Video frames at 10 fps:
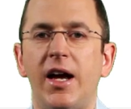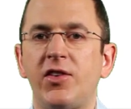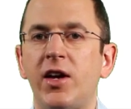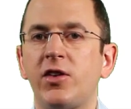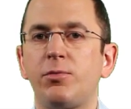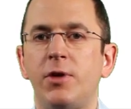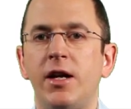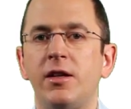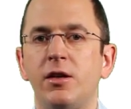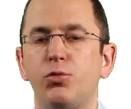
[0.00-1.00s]
As I
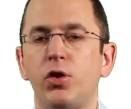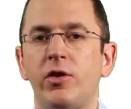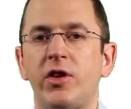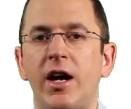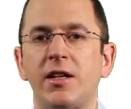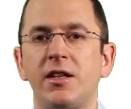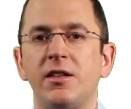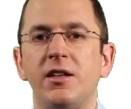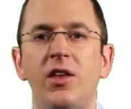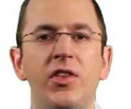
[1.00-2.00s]
explained in a previous
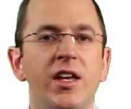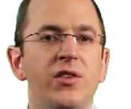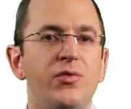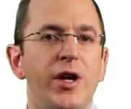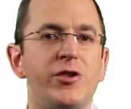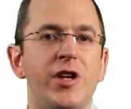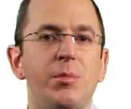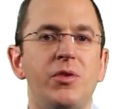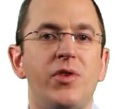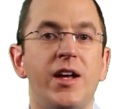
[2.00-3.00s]
article, the fetch
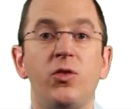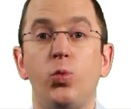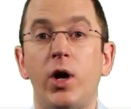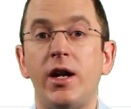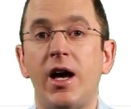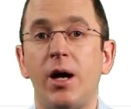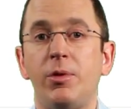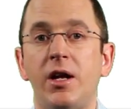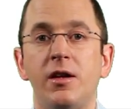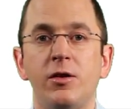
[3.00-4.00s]
type defines when
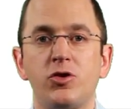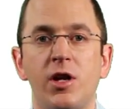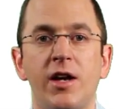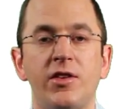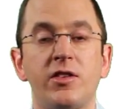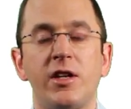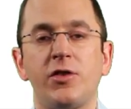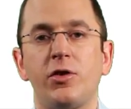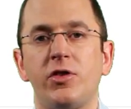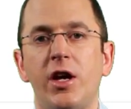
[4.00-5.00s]
Hibernate initializes an
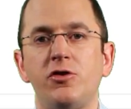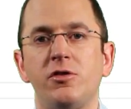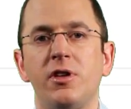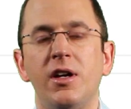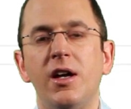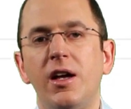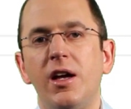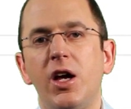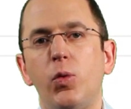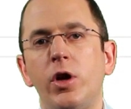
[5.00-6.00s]
association.
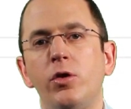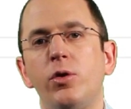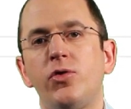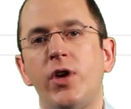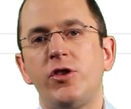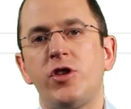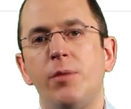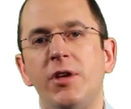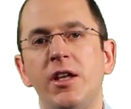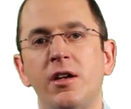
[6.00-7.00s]
When you use fetch
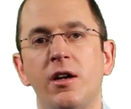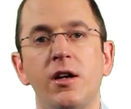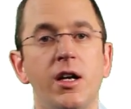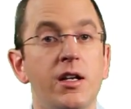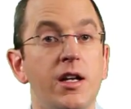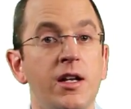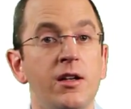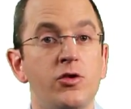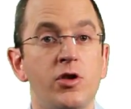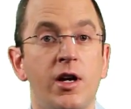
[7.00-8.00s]
type eager, it
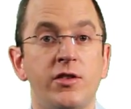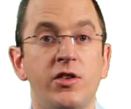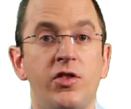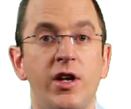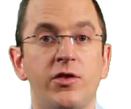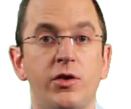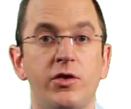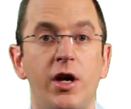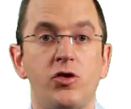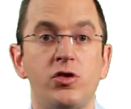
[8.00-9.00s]
initializes the
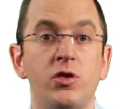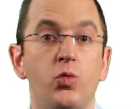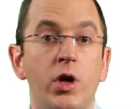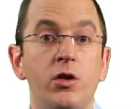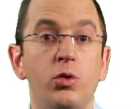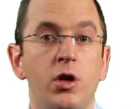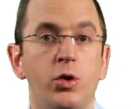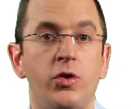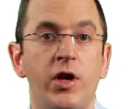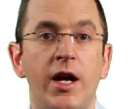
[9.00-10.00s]
association when you
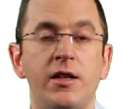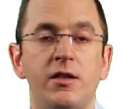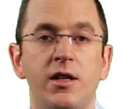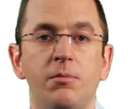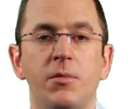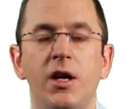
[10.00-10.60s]
load the entity.